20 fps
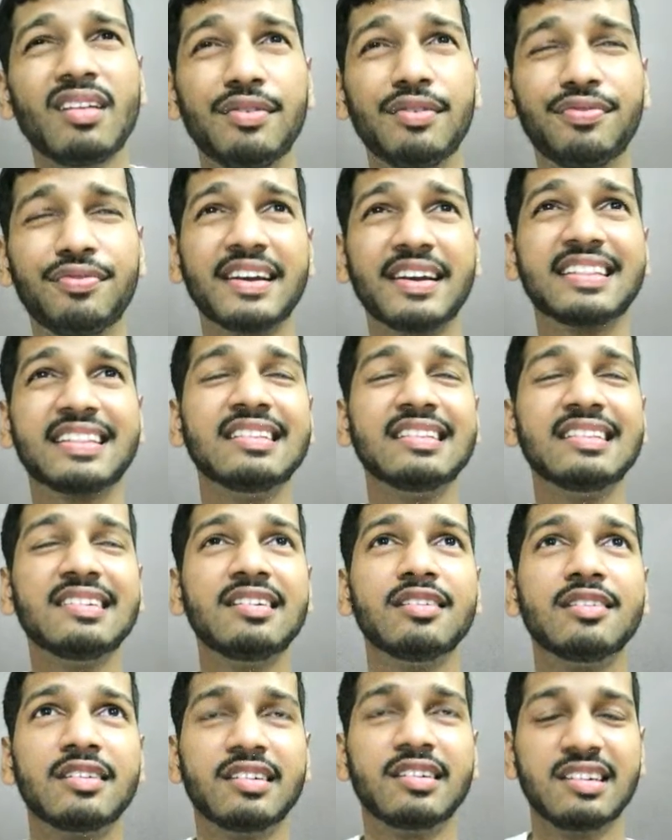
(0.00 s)

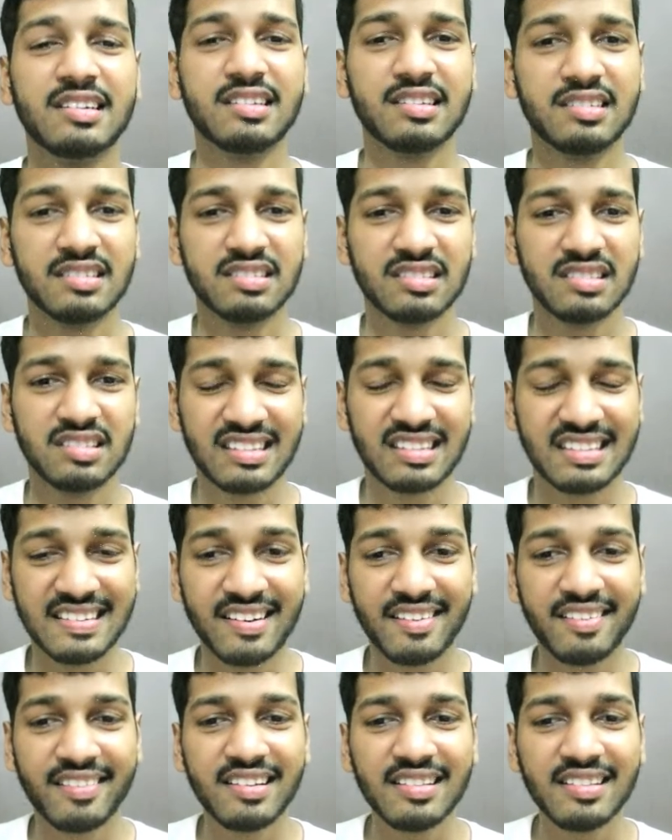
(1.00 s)
fictional or
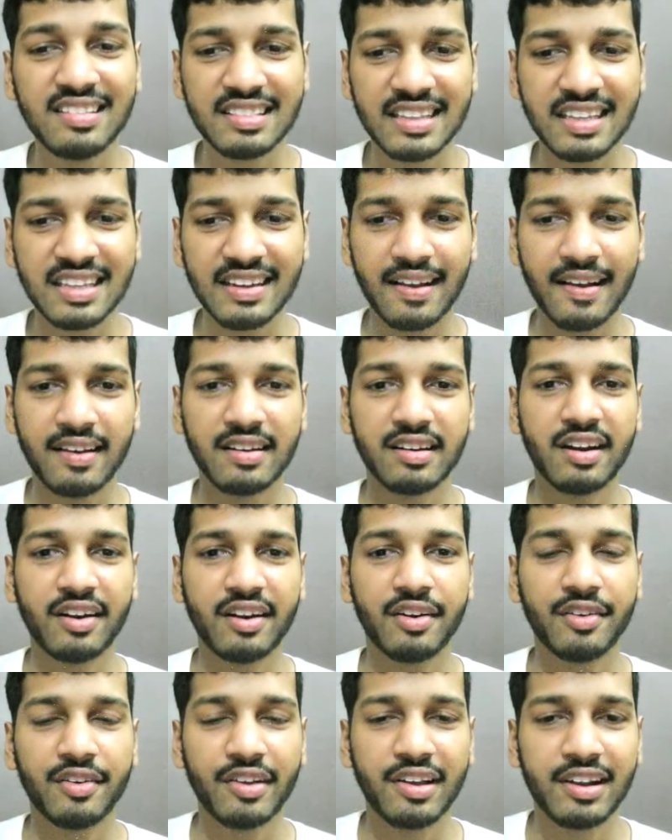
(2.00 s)
surreal thing,
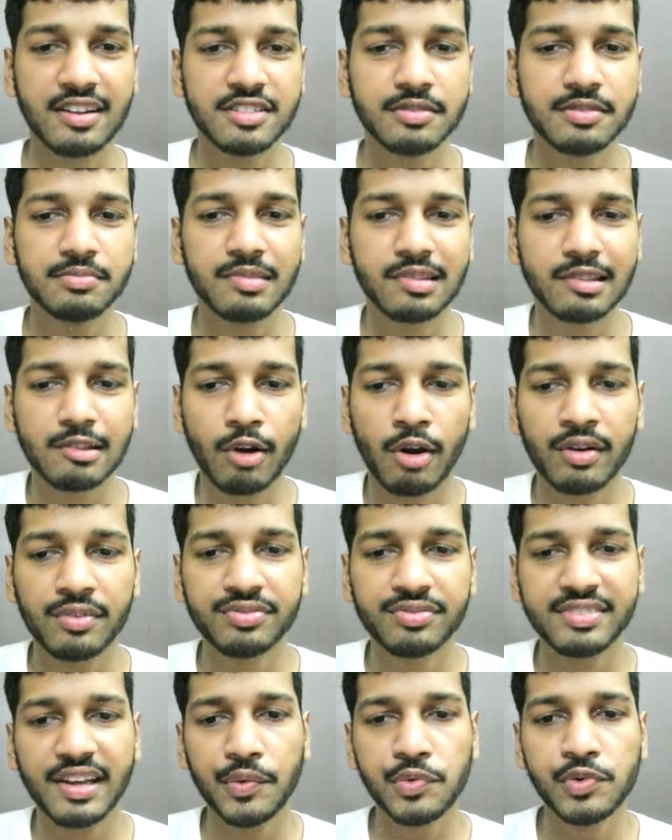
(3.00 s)
realism
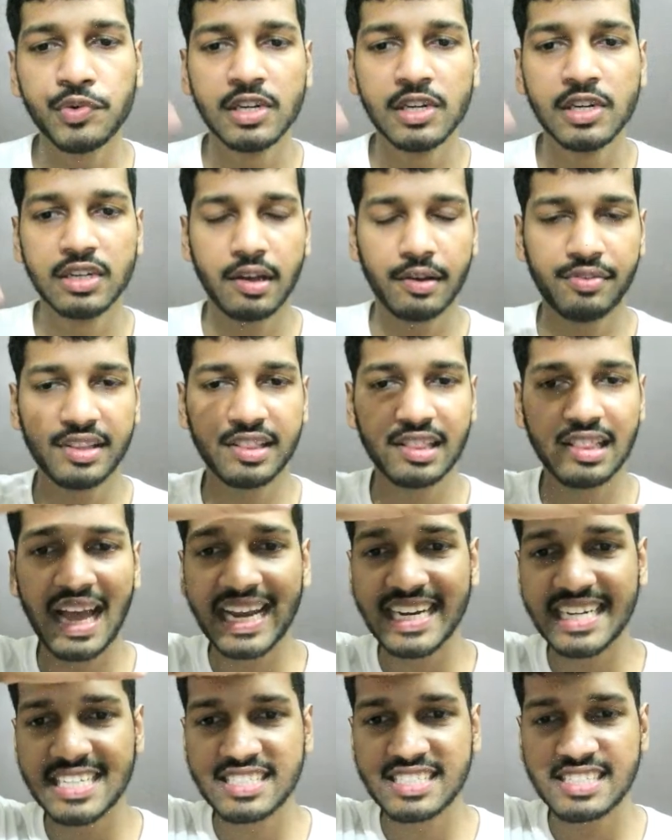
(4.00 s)
sort of thing. When
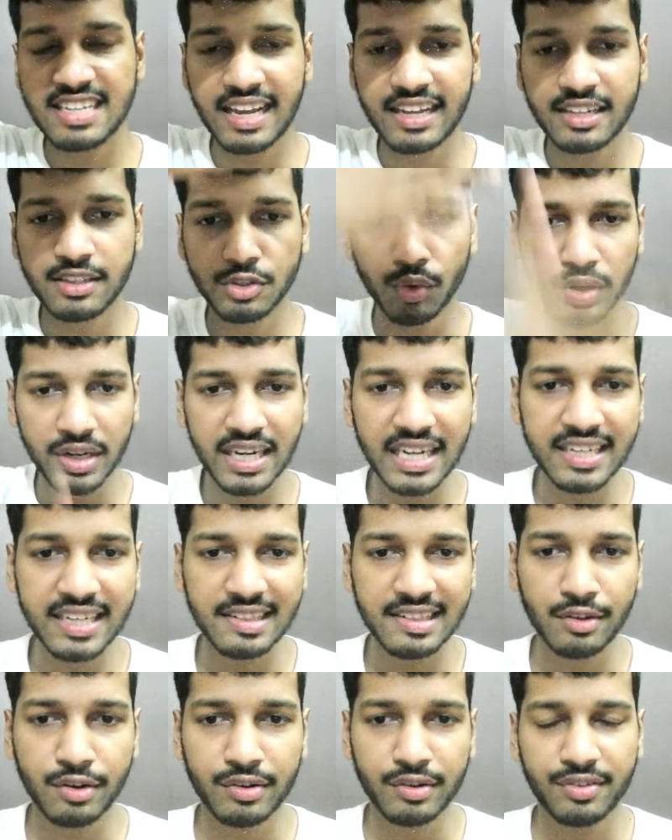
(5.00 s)
light is like totally,
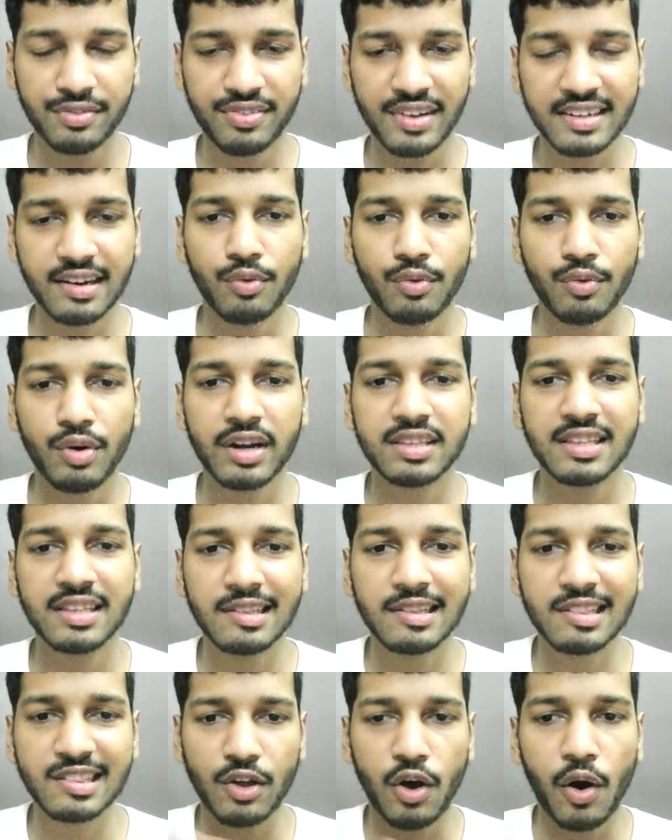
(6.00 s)
it's not reflecting what
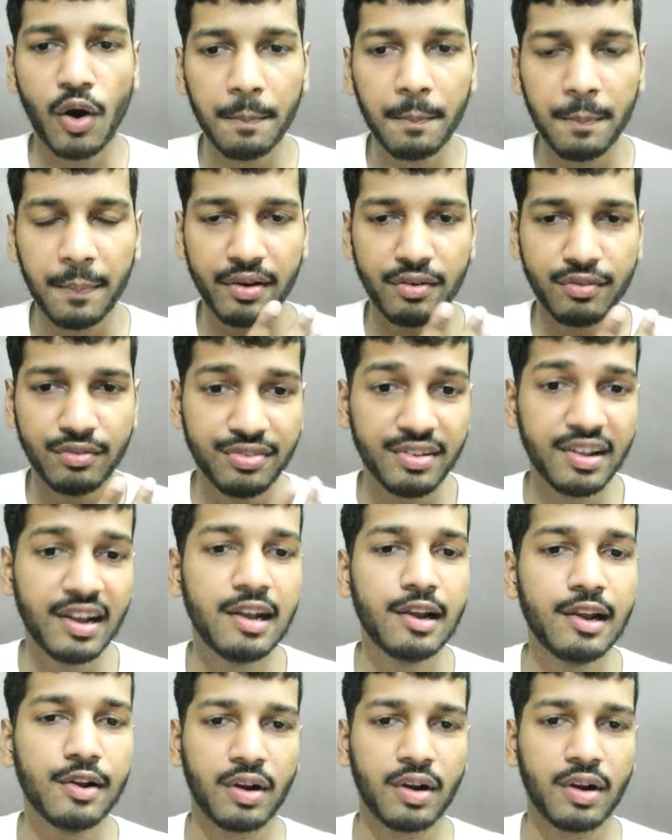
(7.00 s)
the shop will look